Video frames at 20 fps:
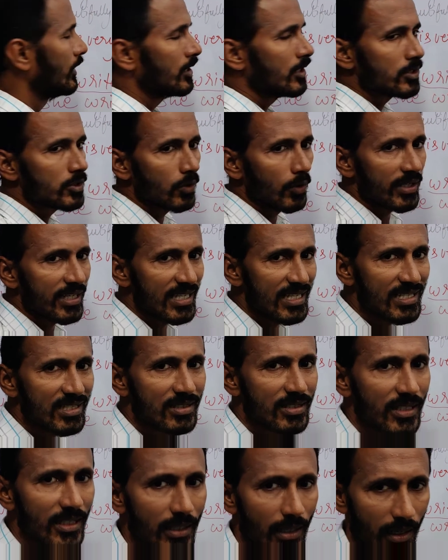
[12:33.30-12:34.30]
So
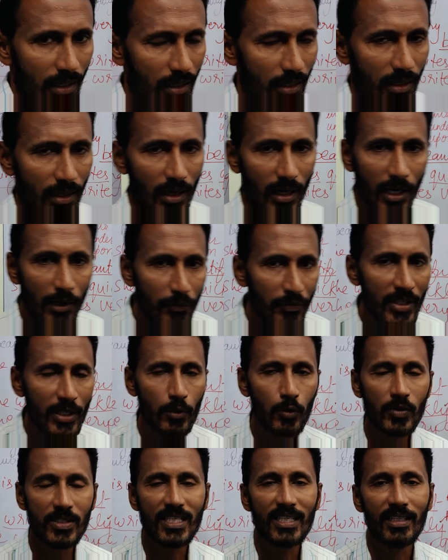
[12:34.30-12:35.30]
are we
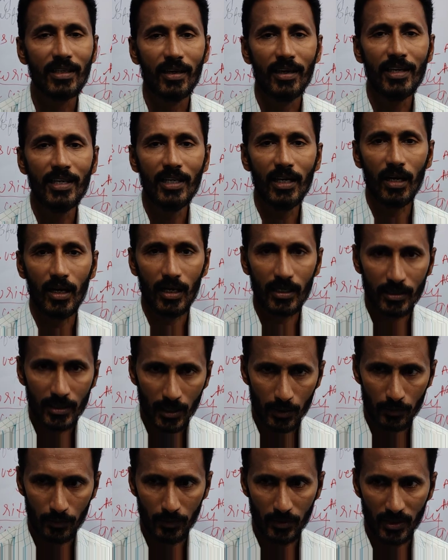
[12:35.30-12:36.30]
using any
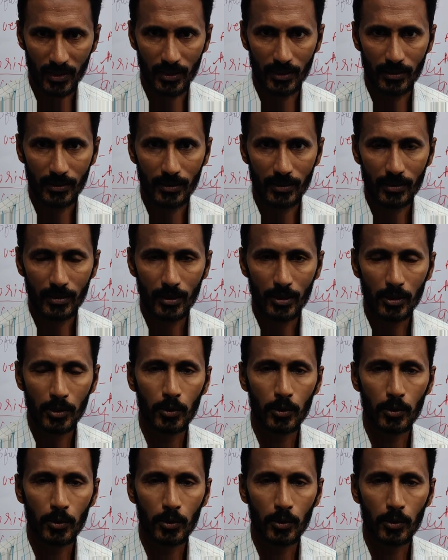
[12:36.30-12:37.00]
other word